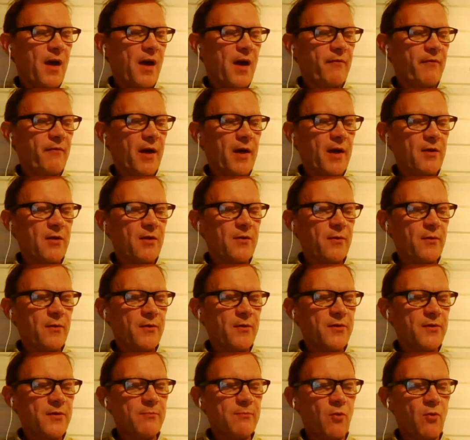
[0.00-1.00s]
like
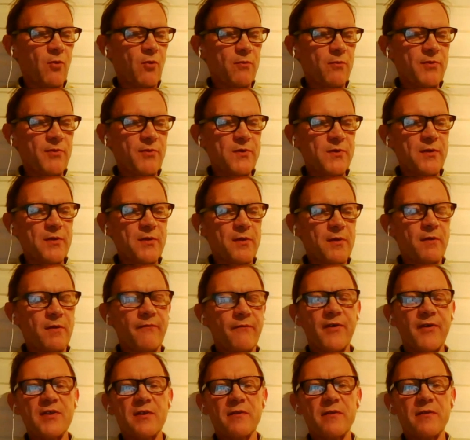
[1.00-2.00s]
a small musical
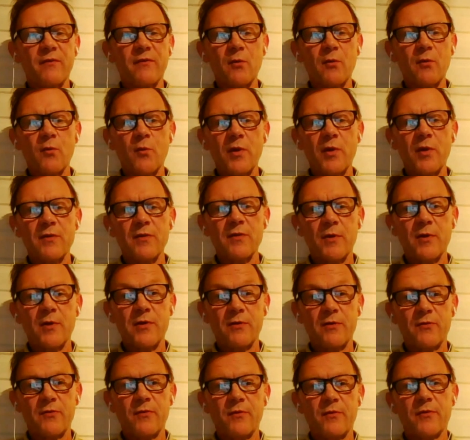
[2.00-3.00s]
festival with
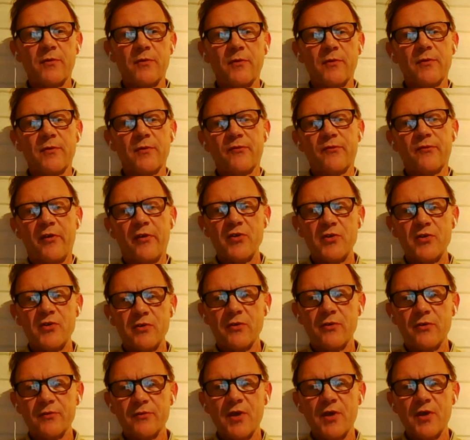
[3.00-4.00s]

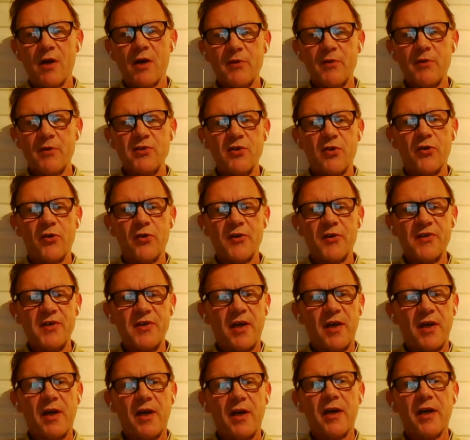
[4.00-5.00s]
traditional Sami joik
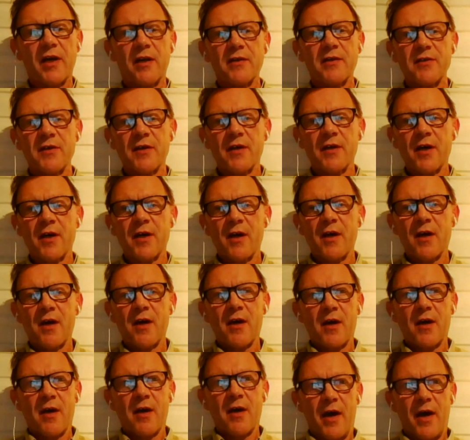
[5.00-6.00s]
singing
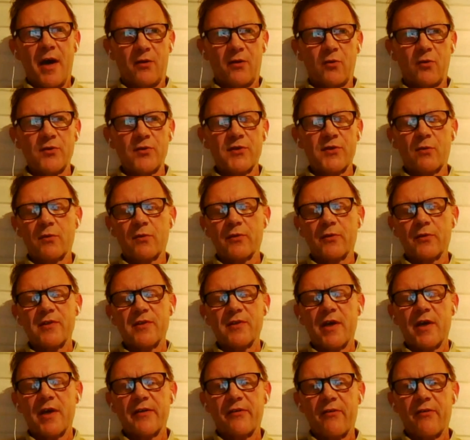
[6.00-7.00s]
and also all these
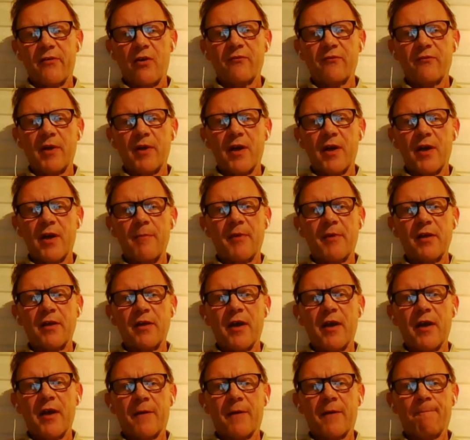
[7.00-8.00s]
handicraftsmen coming
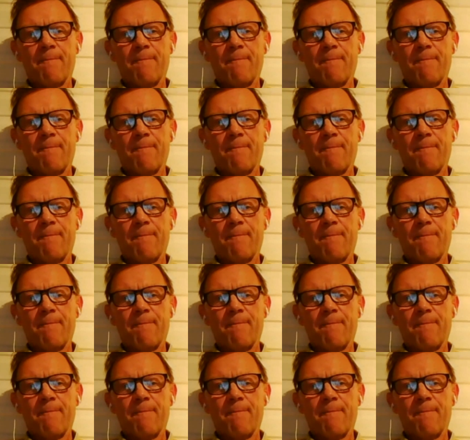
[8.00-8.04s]
there.